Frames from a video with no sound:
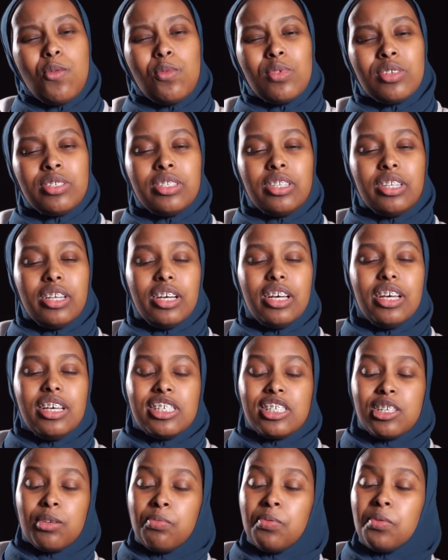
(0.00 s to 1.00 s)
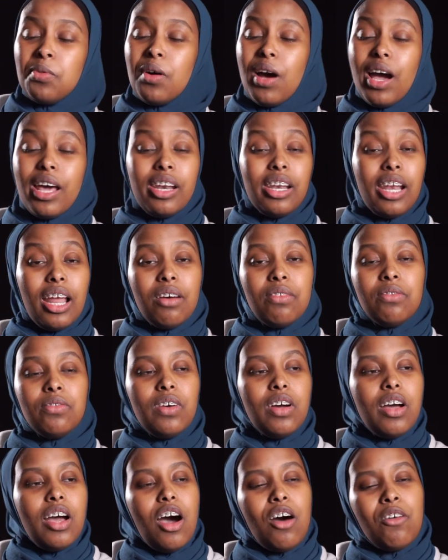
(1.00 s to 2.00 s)
was the support and love
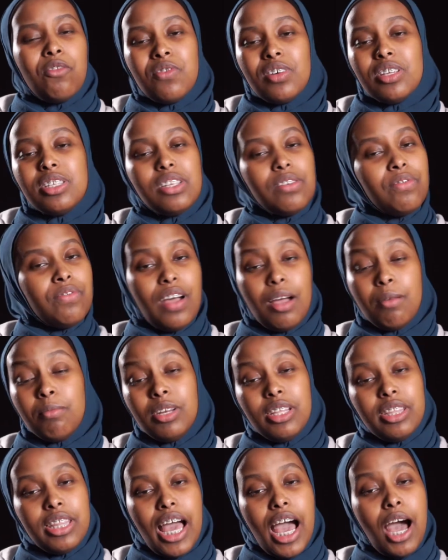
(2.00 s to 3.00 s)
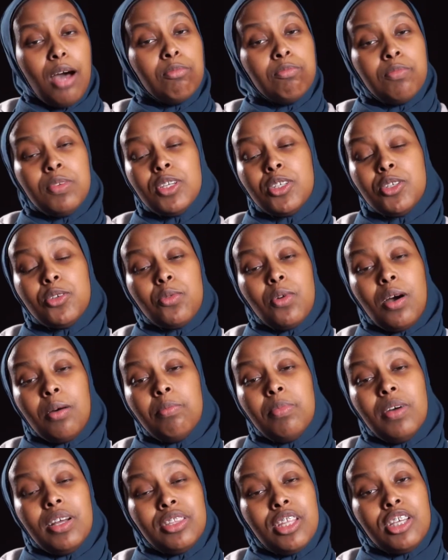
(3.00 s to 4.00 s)
of friends and family that helped pick you
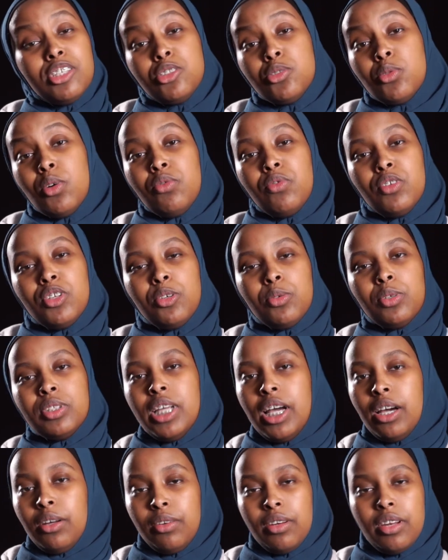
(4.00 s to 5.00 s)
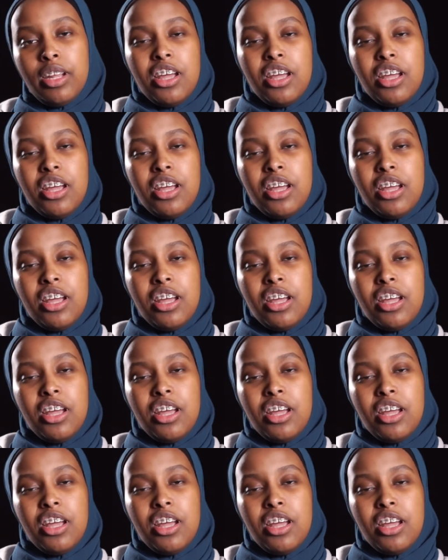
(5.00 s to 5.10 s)
up and dust you off when you were down.